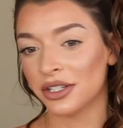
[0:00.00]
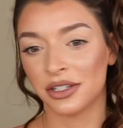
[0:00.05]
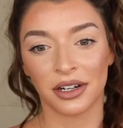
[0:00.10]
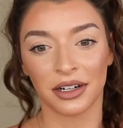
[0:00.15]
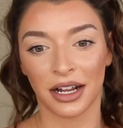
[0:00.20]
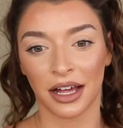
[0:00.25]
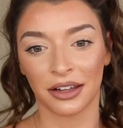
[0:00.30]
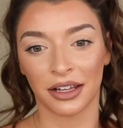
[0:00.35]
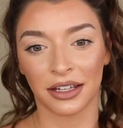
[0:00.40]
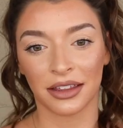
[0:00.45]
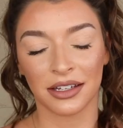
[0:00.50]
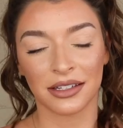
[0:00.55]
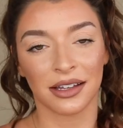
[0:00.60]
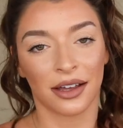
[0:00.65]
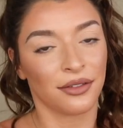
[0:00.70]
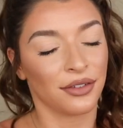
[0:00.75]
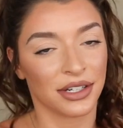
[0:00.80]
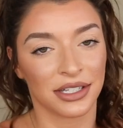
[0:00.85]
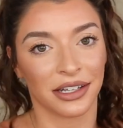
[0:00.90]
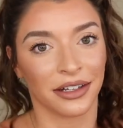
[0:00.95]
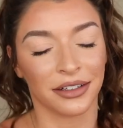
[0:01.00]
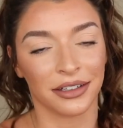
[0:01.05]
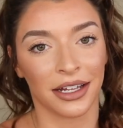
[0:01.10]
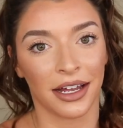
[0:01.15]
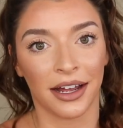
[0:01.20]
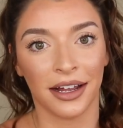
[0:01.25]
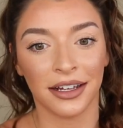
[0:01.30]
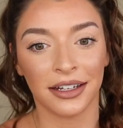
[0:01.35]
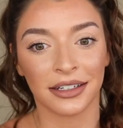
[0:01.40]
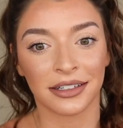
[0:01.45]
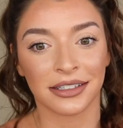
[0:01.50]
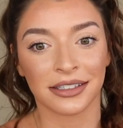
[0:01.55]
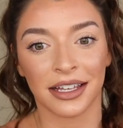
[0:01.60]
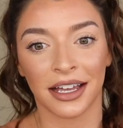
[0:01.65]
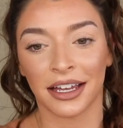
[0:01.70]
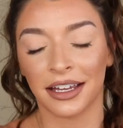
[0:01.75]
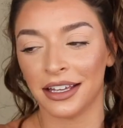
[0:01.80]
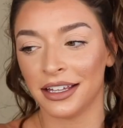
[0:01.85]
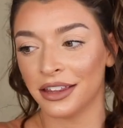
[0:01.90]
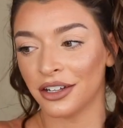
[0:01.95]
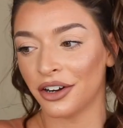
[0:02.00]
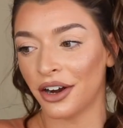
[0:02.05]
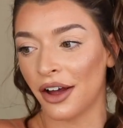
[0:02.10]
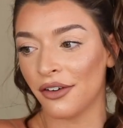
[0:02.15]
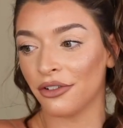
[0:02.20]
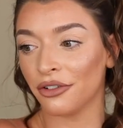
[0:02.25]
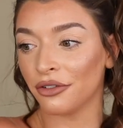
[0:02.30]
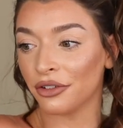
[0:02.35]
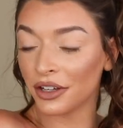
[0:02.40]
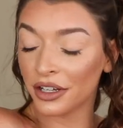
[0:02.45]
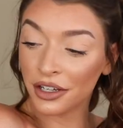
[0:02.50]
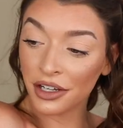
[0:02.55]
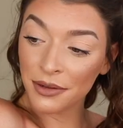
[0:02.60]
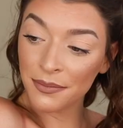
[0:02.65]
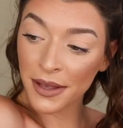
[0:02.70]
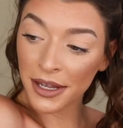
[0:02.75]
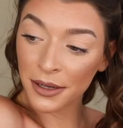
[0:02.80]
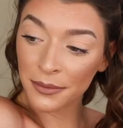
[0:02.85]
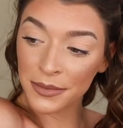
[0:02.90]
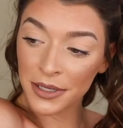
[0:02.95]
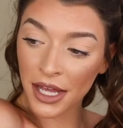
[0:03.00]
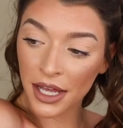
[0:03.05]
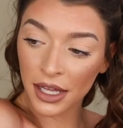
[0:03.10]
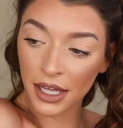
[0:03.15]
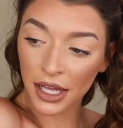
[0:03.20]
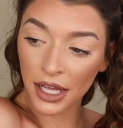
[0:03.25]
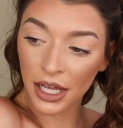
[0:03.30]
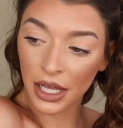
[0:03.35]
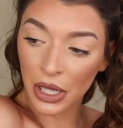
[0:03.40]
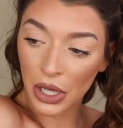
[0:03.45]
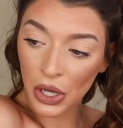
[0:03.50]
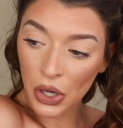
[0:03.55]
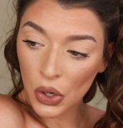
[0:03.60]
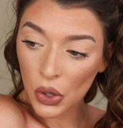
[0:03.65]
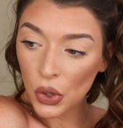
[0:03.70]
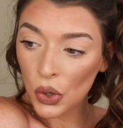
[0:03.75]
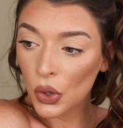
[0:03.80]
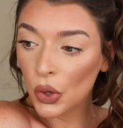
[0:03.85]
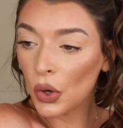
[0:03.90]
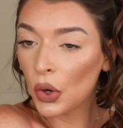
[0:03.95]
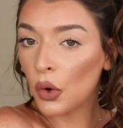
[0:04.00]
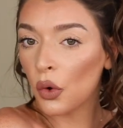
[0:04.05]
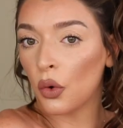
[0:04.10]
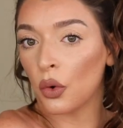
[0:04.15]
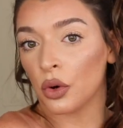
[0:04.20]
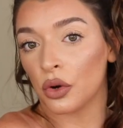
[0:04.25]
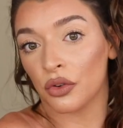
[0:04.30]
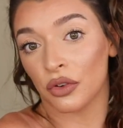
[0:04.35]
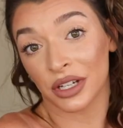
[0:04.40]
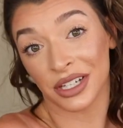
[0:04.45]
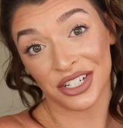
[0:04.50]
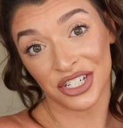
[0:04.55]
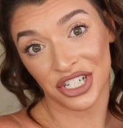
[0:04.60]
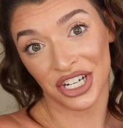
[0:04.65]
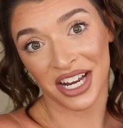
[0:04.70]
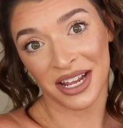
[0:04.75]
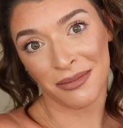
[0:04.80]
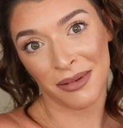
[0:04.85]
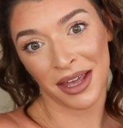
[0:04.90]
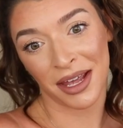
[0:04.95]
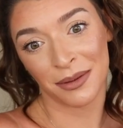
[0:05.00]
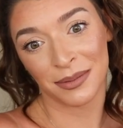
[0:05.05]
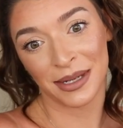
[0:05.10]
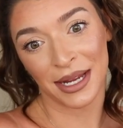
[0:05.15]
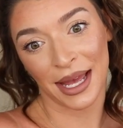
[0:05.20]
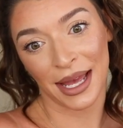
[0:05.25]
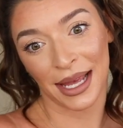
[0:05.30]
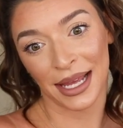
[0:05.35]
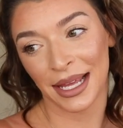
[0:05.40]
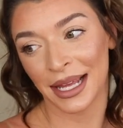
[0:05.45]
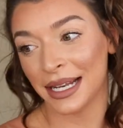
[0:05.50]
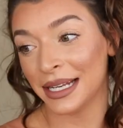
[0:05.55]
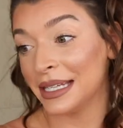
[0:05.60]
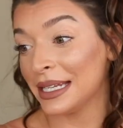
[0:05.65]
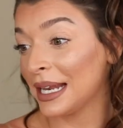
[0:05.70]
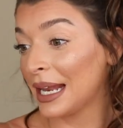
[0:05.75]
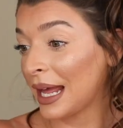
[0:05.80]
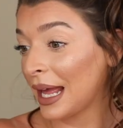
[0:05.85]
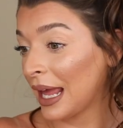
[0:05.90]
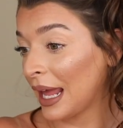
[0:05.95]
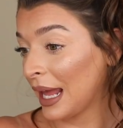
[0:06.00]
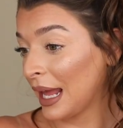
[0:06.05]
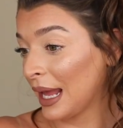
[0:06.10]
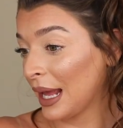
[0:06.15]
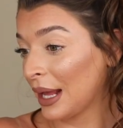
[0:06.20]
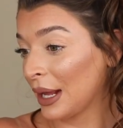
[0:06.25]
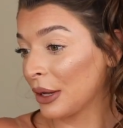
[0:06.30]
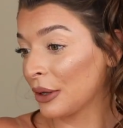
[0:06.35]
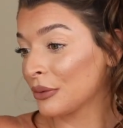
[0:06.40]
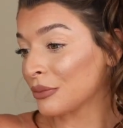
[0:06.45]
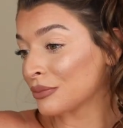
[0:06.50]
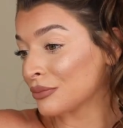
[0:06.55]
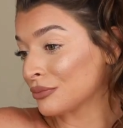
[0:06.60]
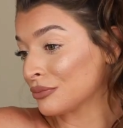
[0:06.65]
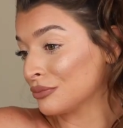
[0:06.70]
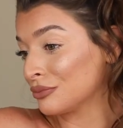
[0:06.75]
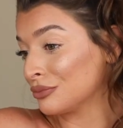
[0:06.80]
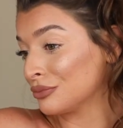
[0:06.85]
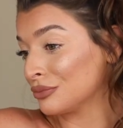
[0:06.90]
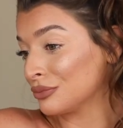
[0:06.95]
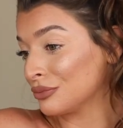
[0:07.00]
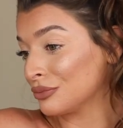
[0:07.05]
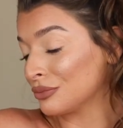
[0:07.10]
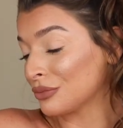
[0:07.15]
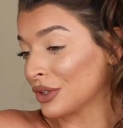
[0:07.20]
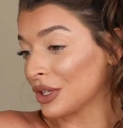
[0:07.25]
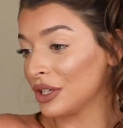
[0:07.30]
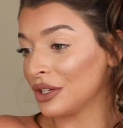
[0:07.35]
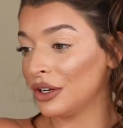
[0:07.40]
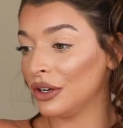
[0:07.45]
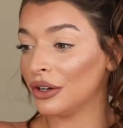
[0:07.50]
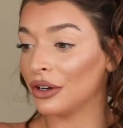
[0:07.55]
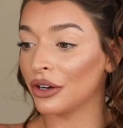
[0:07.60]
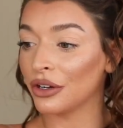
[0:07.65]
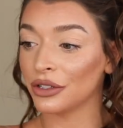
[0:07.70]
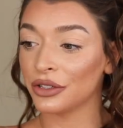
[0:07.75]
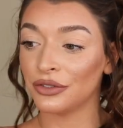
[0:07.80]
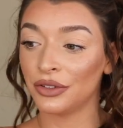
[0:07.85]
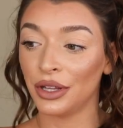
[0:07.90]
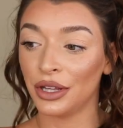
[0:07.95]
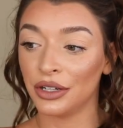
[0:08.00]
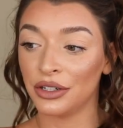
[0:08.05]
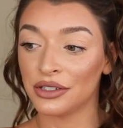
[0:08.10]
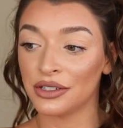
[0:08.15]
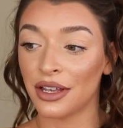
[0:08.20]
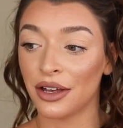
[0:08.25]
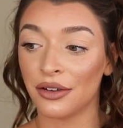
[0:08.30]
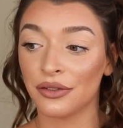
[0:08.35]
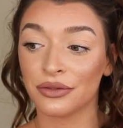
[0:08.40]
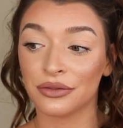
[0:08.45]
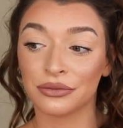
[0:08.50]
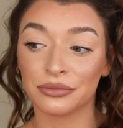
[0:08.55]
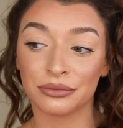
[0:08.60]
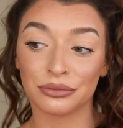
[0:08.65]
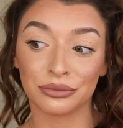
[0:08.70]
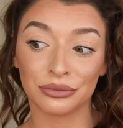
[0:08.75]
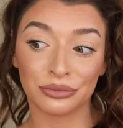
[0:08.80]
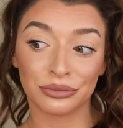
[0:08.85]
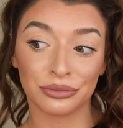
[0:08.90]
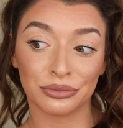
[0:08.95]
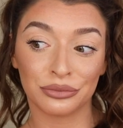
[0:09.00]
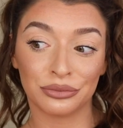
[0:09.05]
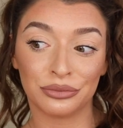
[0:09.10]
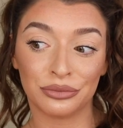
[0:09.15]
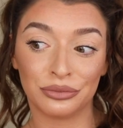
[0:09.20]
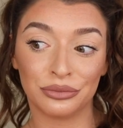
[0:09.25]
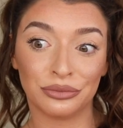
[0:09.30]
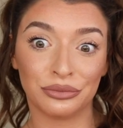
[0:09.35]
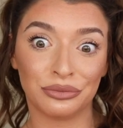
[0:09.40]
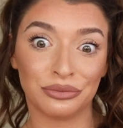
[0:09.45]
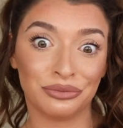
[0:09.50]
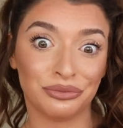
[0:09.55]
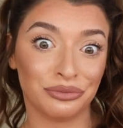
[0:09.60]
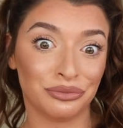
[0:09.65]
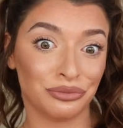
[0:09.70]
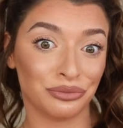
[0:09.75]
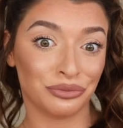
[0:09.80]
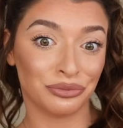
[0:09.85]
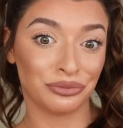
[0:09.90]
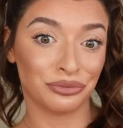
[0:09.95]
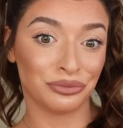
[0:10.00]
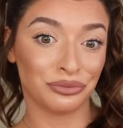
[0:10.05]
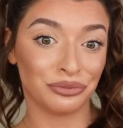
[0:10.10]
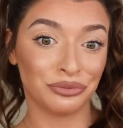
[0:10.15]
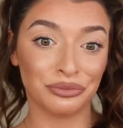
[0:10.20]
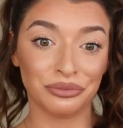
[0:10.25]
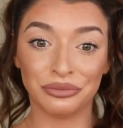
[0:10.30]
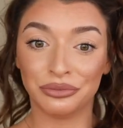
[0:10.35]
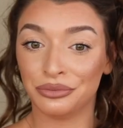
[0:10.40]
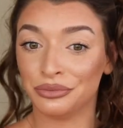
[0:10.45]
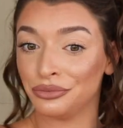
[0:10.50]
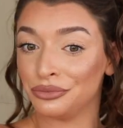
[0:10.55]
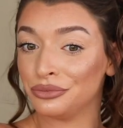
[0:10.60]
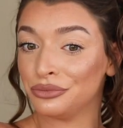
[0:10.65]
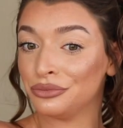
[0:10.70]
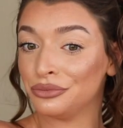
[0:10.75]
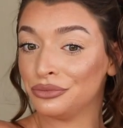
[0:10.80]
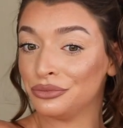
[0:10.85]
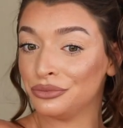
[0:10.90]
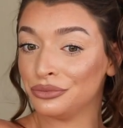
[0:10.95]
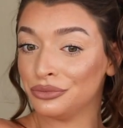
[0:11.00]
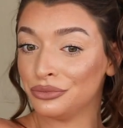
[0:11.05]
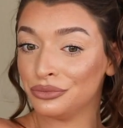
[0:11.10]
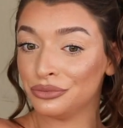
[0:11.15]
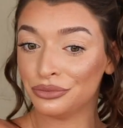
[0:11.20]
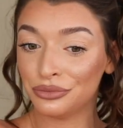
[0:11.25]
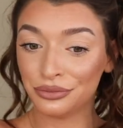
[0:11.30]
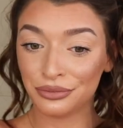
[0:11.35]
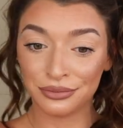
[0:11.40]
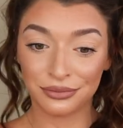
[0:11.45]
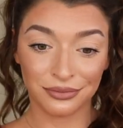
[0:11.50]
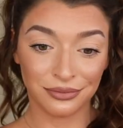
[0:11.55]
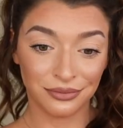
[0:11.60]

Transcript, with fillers: it turned out like this every single day because I either have a really good makeup day or a really shitty makeup day. And today, your girl's feeling herself. Mm-hmm, mm-hmm. mm-hmm.